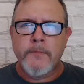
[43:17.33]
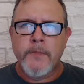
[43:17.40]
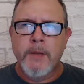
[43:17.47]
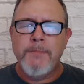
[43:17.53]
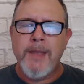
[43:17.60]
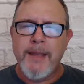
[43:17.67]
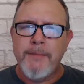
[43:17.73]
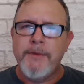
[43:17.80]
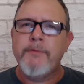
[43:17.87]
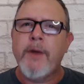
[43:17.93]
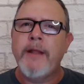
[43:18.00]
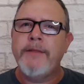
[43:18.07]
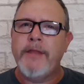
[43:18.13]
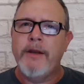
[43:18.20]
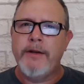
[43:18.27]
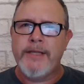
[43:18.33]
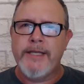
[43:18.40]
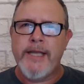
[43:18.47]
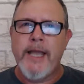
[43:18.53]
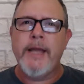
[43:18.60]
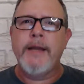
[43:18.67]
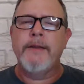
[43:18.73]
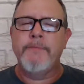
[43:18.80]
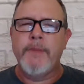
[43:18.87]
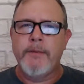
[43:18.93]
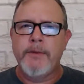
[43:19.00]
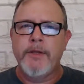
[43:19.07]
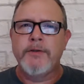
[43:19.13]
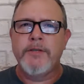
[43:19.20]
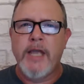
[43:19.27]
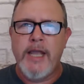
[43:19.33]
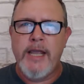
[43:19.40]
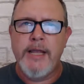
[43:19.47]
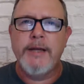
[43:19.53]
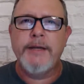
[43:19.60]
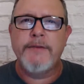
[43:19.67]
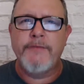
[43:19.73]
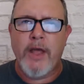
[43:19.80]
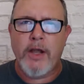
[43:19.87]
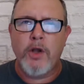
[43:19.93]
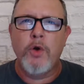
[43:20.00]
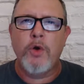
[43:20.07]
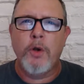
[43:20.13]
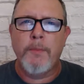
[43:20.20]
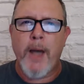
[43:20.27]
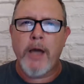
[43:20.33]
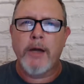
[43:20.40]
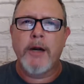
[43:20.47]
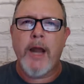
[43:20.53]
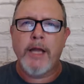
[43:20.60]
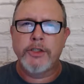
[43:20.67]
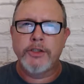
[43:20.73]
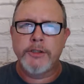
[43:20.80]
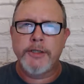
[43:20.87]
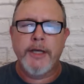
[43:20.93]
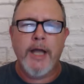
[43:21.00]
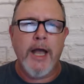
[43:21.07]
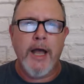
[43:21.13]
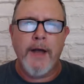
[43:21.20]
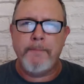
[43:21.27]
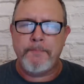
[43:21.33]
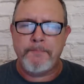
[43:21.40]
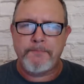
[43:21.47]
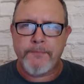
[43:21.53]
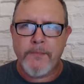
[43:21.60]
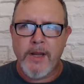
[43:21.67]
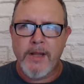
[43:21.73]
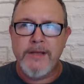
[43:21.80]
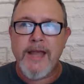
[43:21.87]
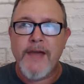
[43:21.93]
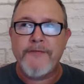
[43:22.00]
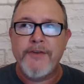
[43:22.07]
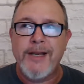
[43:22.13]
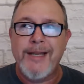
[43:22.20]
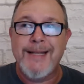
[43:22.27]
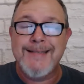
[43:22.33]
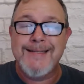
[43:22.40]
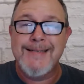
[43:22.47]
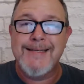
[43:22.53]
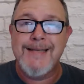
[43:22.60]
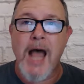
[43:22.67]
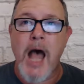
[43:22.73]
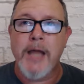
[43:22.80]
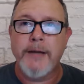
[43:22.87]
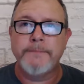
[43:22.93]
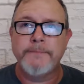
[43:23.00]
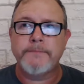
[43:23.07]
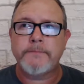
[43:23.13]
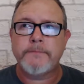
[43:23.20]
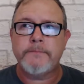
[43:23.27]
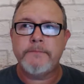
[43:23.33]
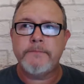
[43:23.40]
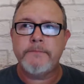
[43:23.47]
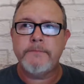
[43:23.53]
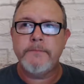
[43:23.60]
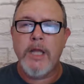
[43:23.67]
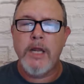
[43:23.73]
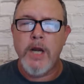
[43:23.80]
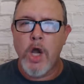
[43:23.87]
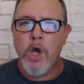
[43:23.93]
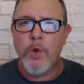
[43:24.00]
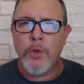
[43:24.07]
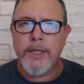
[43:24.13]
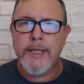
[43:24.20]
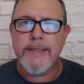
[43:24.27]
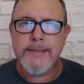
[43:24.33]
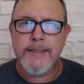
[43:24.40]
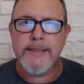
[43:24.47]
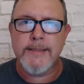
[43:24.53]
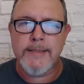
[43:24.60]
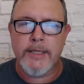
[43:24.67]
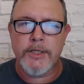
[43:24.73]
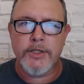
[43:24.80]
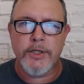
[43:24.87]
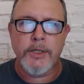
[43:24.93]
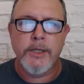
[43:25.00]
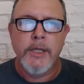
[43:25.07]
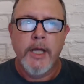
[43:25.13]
Maybe right there at the end, and maybe there's a hint of that cocoa powder actually. And definitely it's not an oaky sensation.